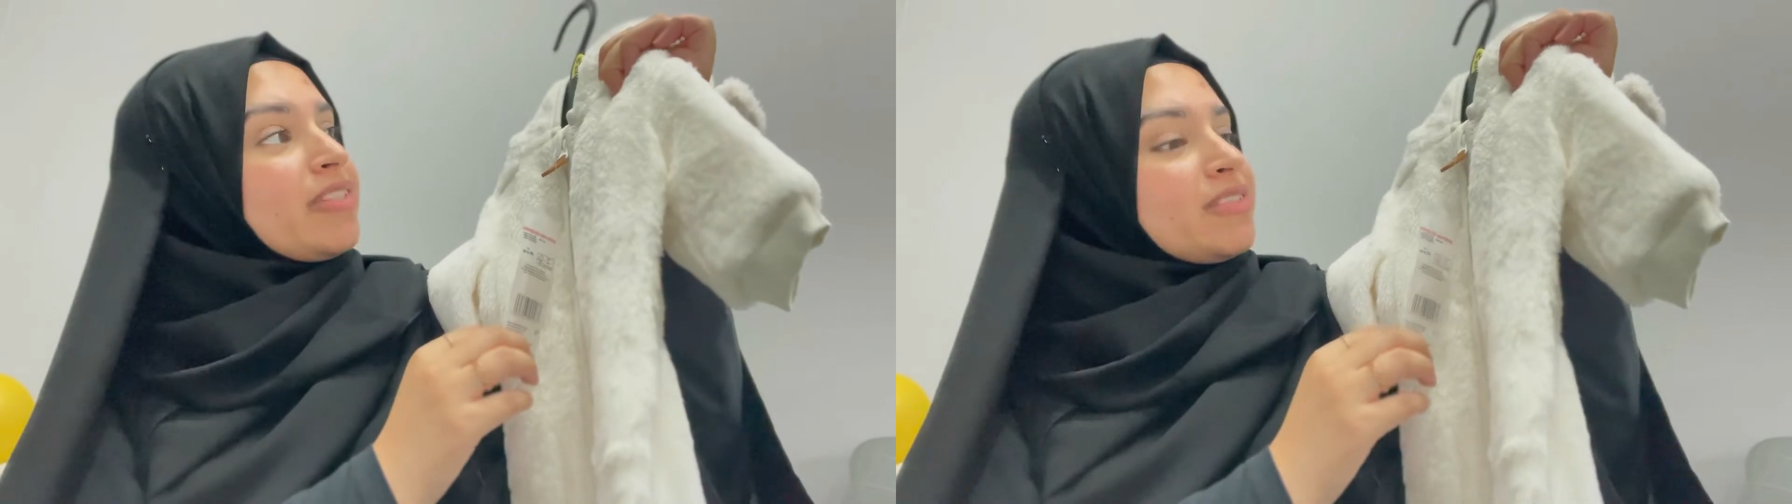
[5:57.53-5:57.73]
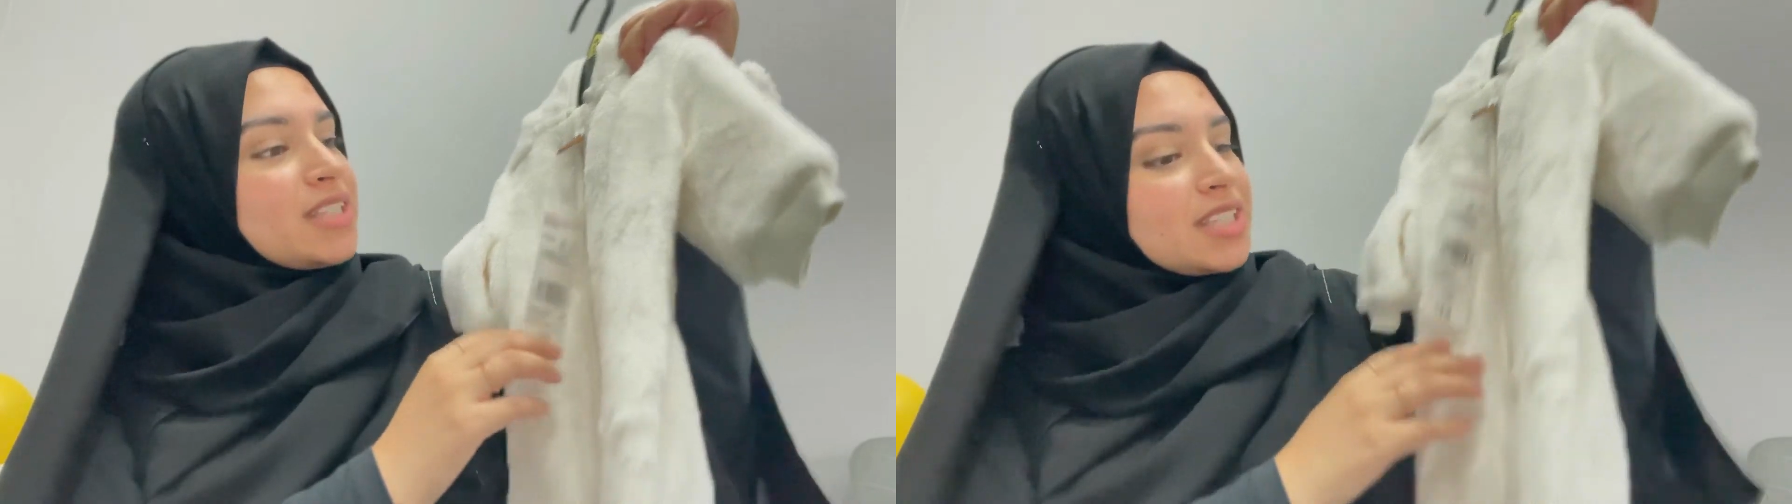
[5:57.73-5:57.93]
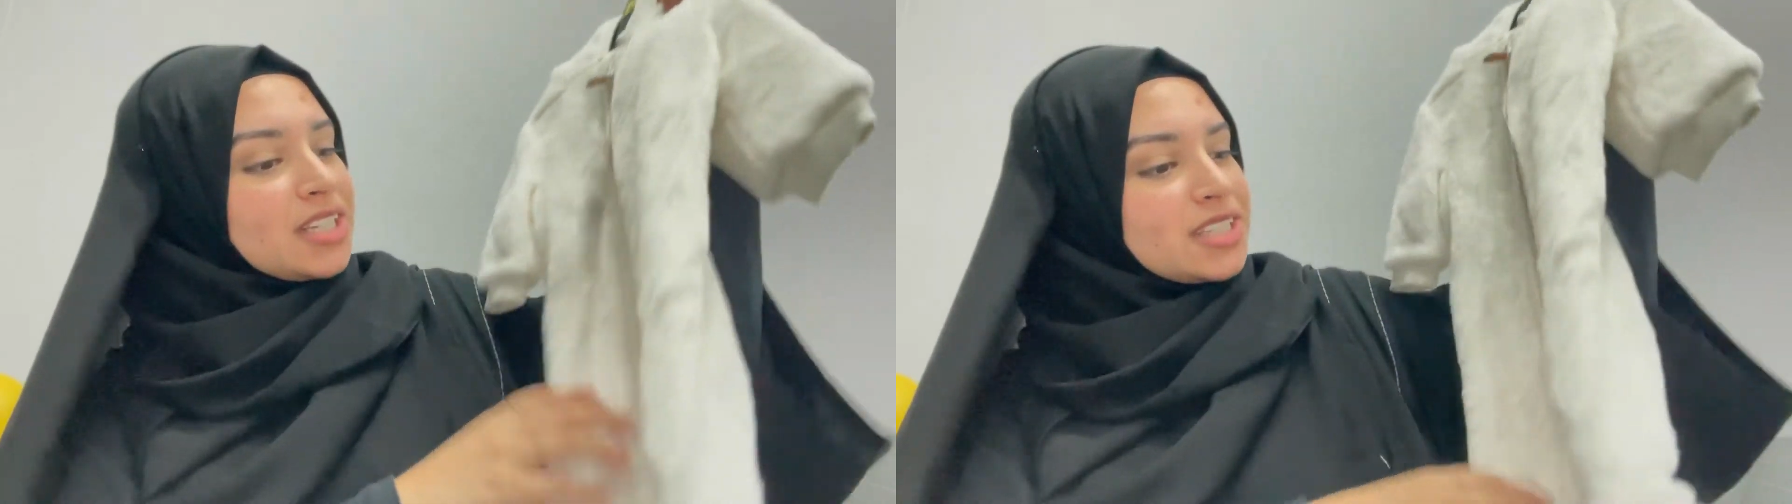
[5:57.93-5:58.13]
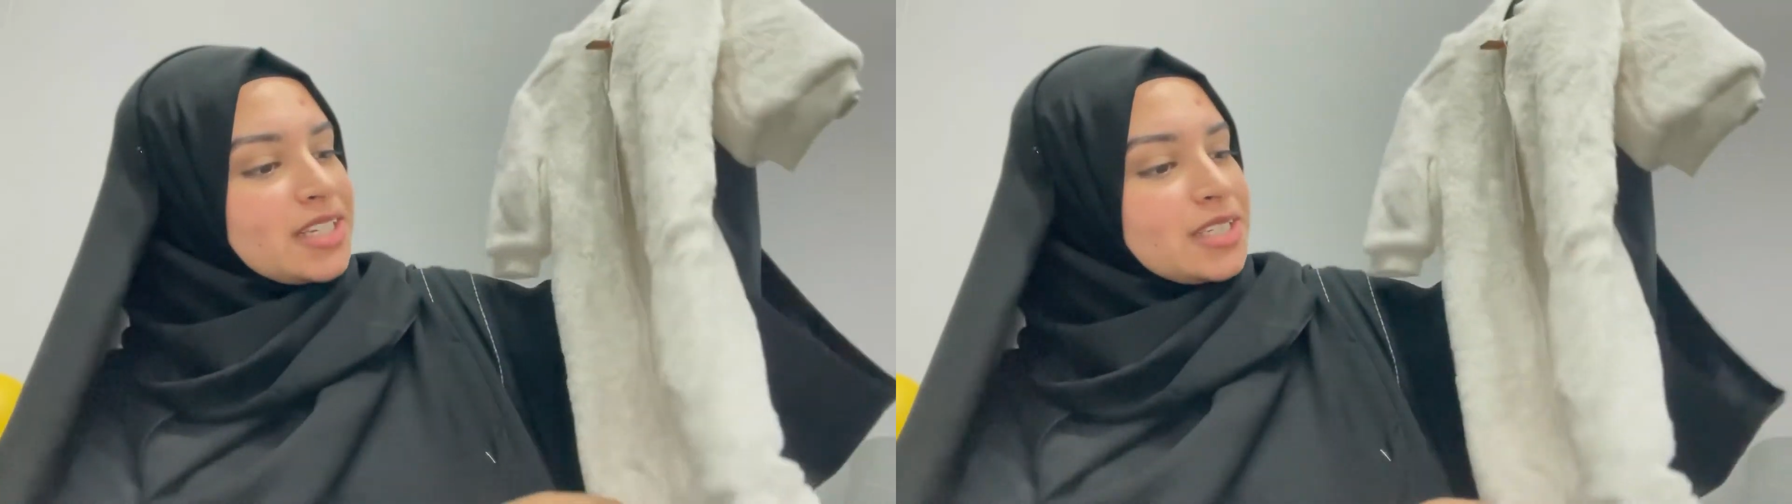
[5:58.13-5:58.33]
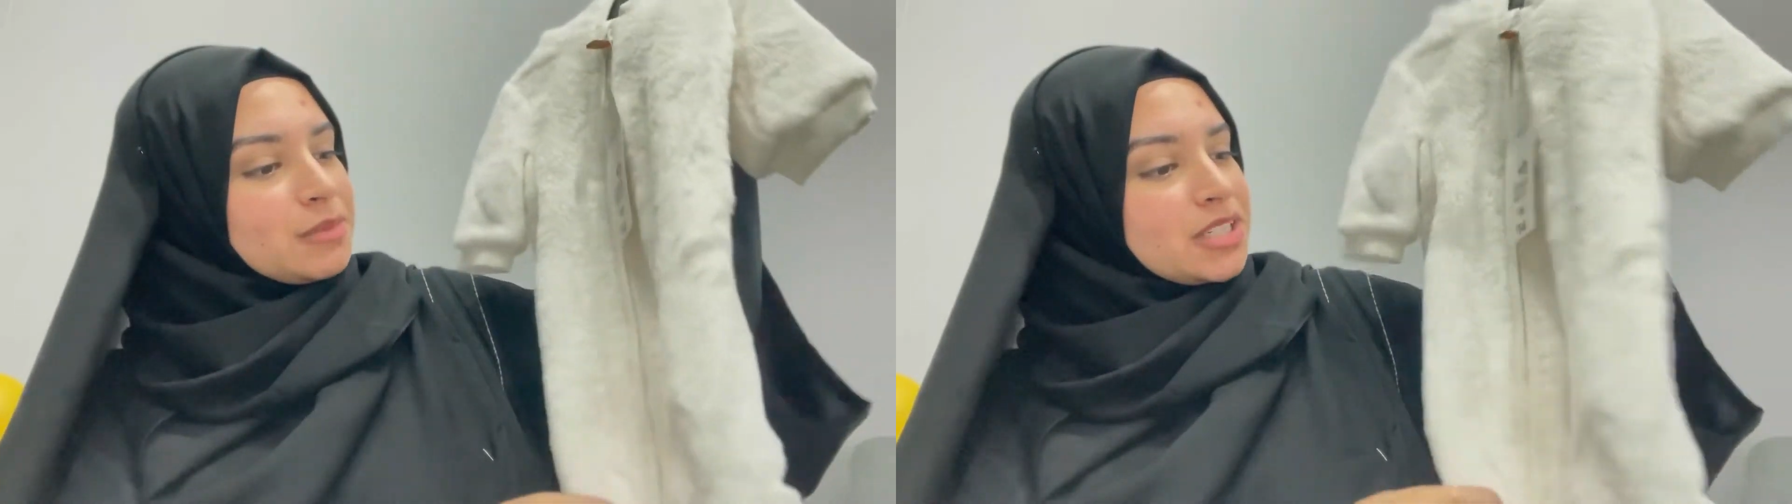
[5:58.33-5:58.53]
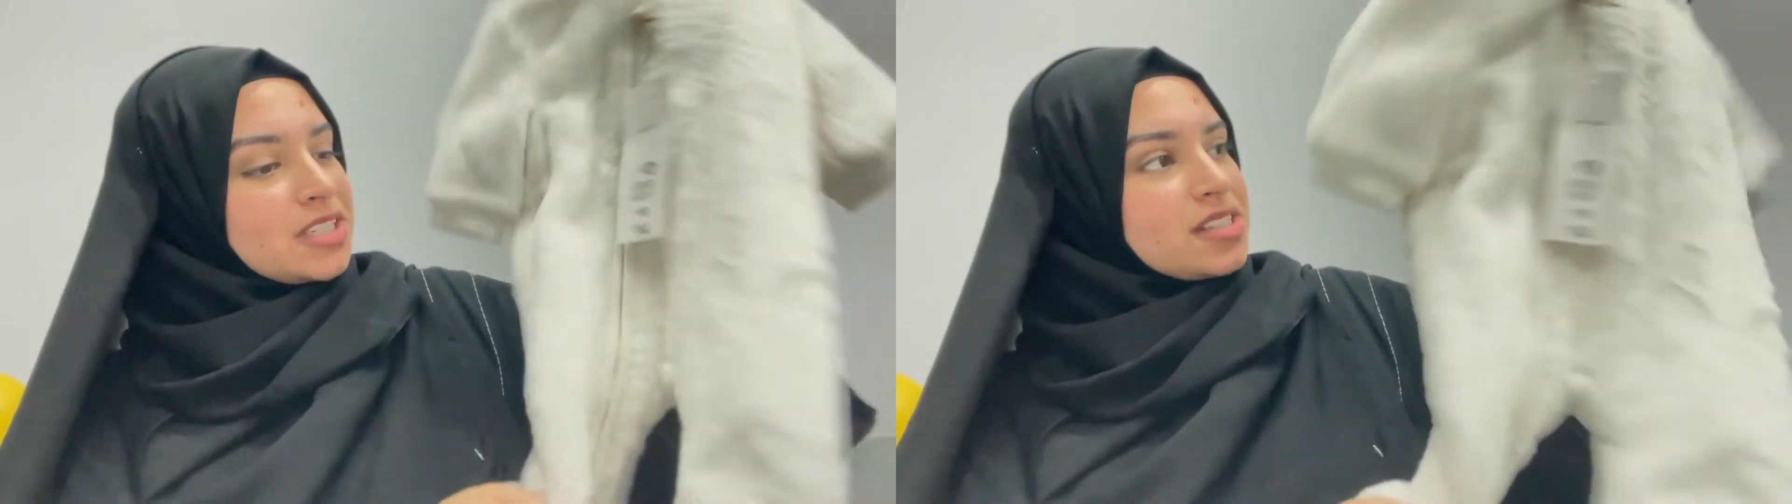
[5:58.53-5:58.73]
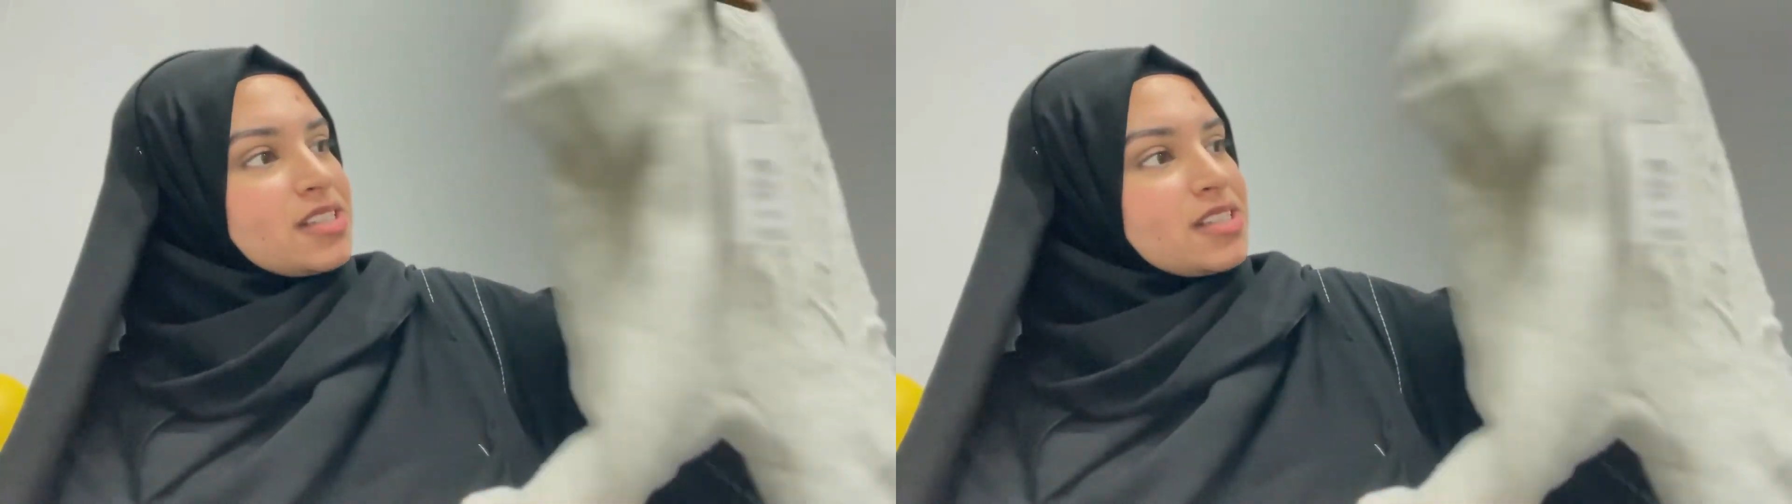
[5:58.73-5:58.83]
56 centimeters